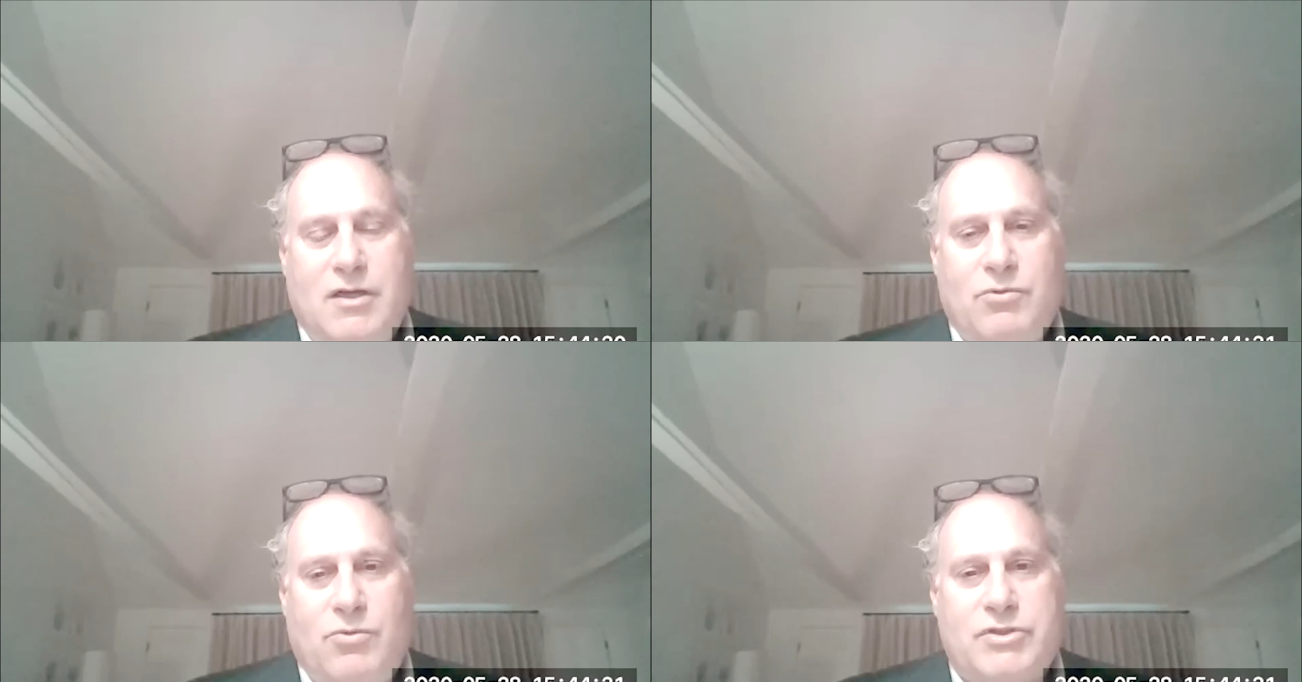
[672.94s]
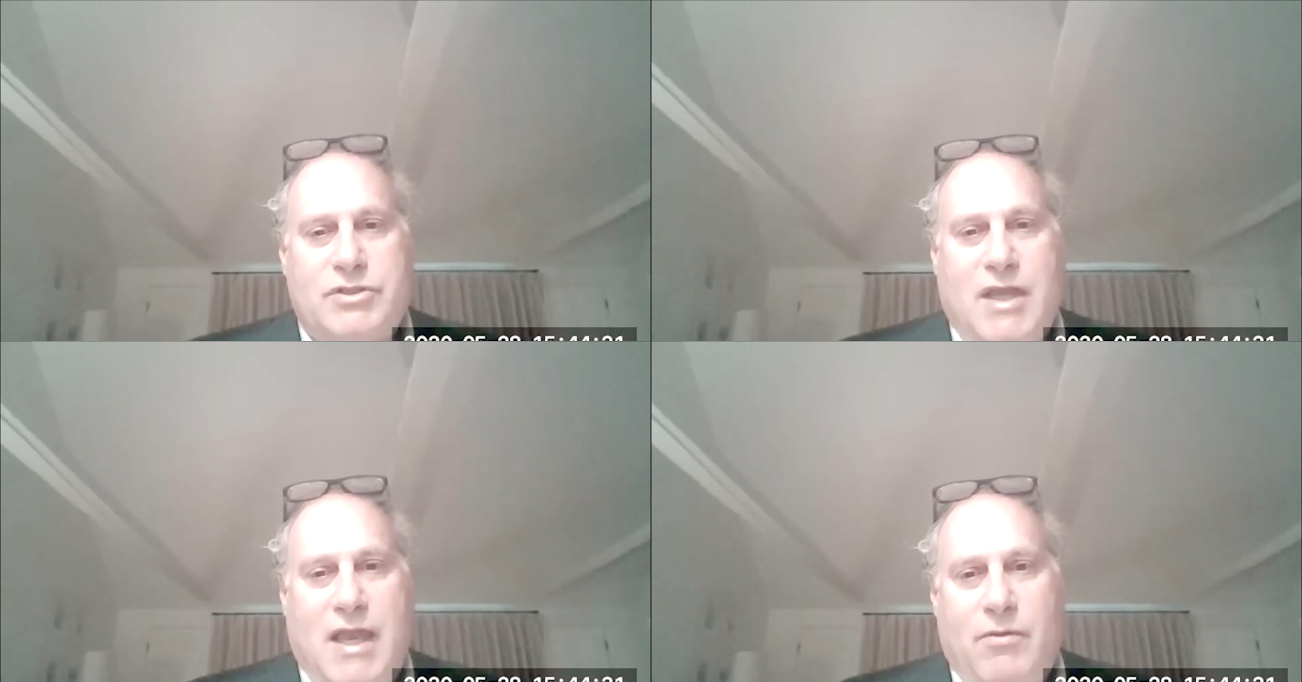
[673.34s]
will
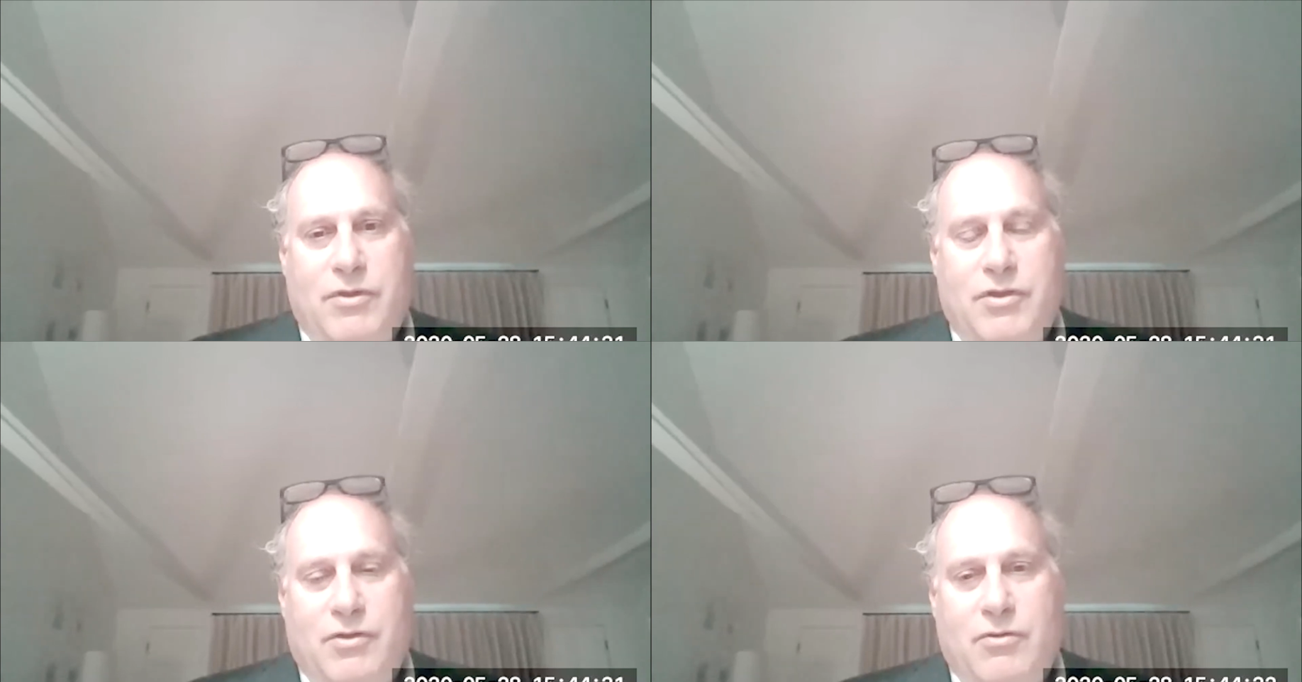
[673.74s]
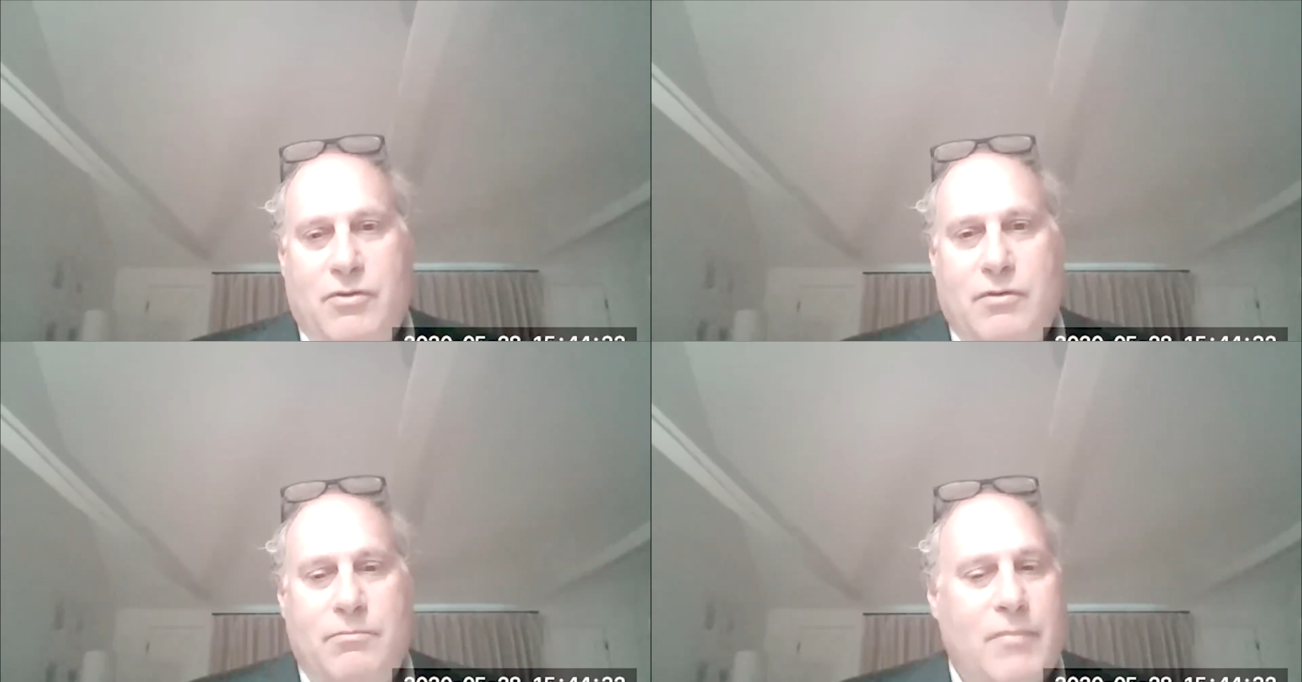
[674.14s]
stay with
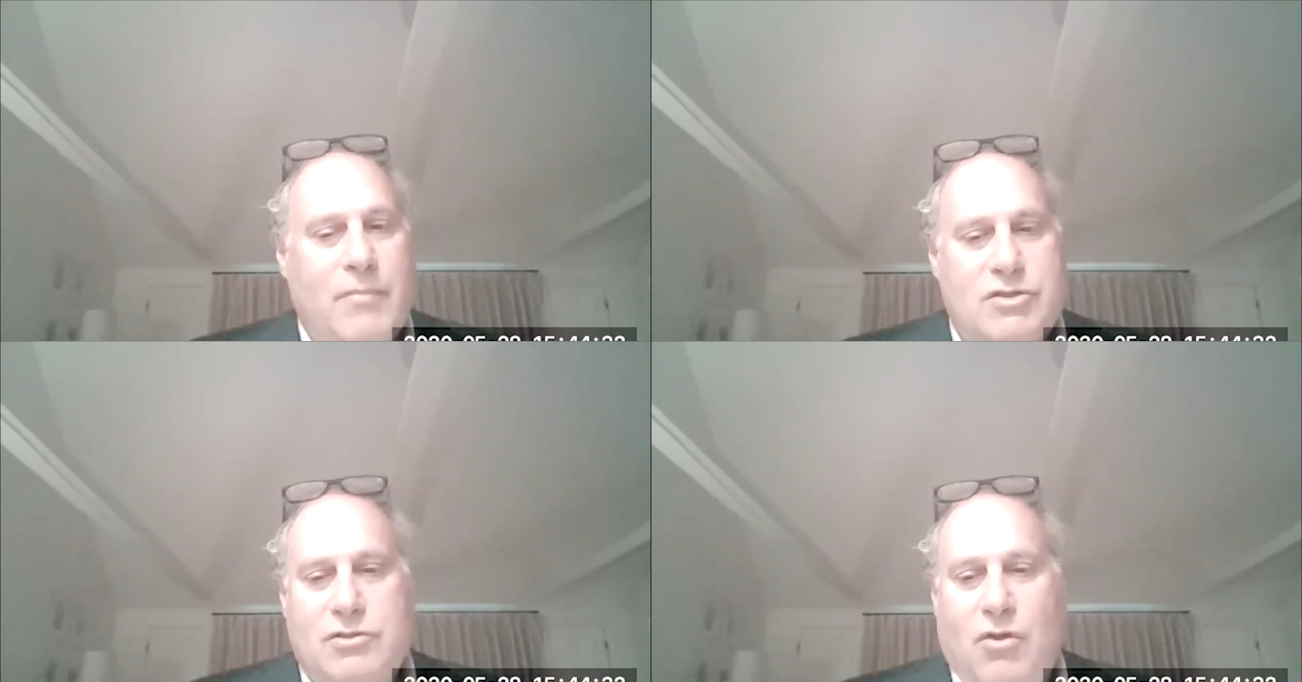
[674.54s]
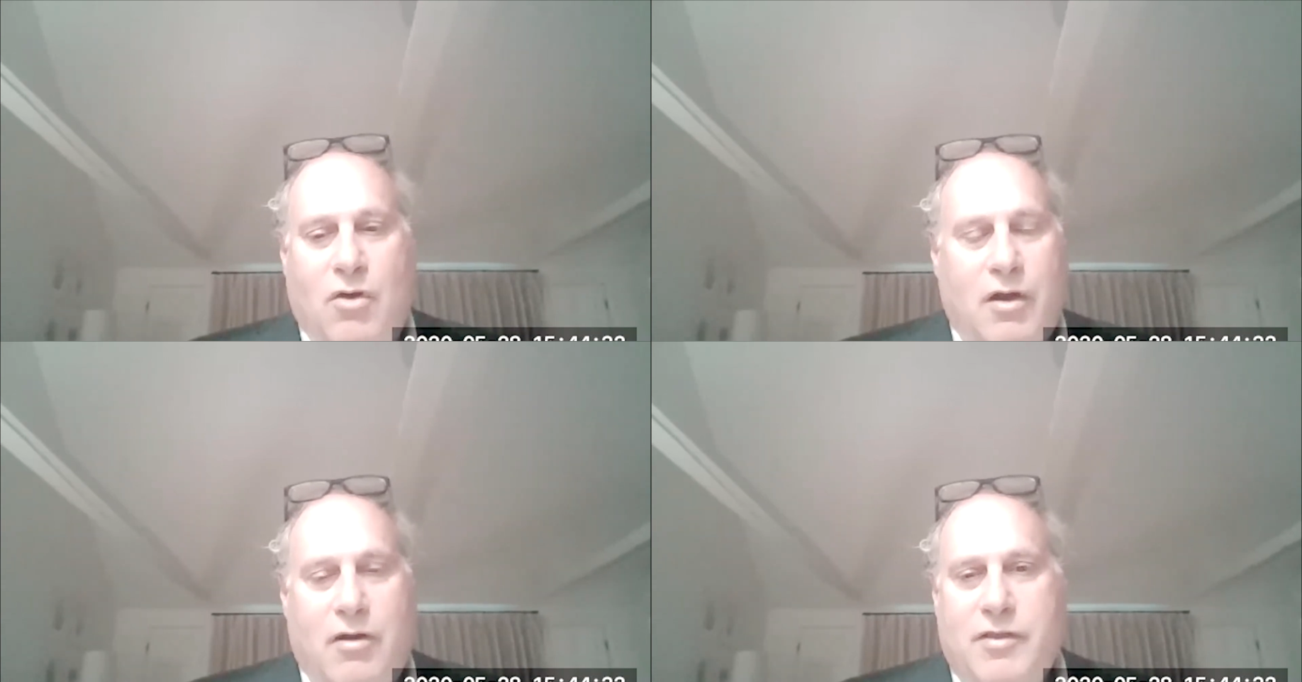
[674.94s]
you much
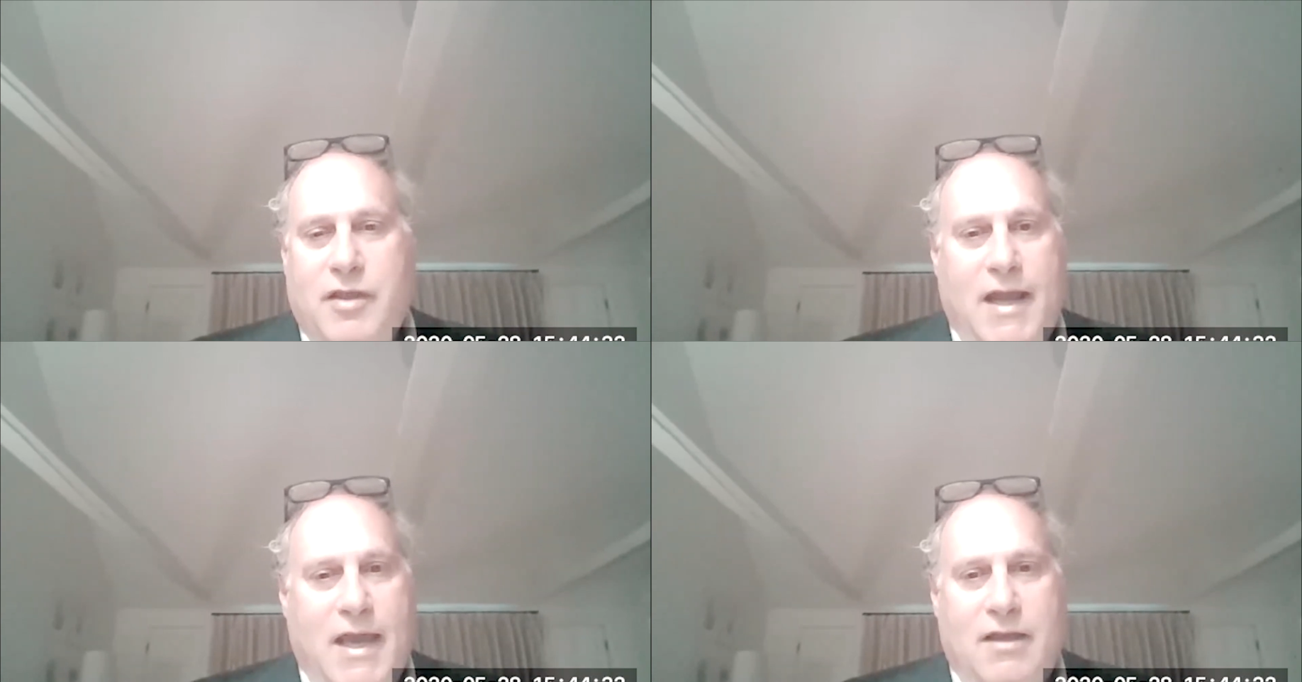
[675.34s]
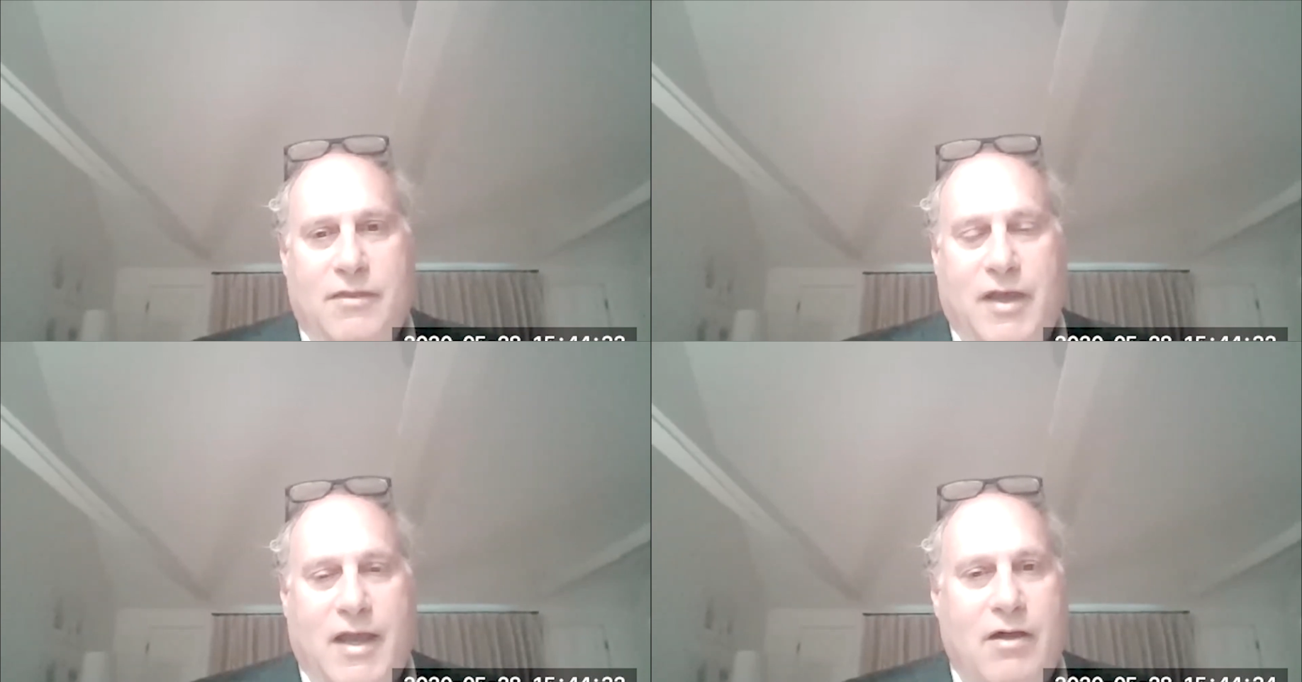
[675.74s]
longer than
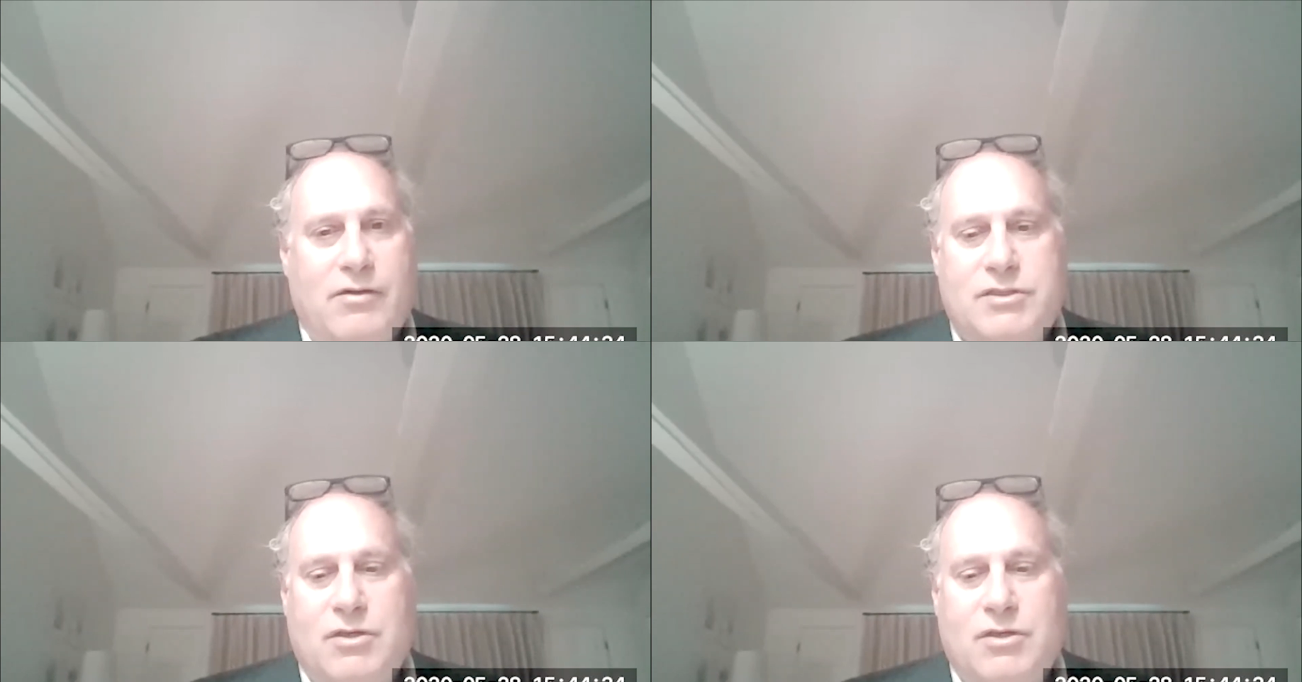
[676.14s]
anything else.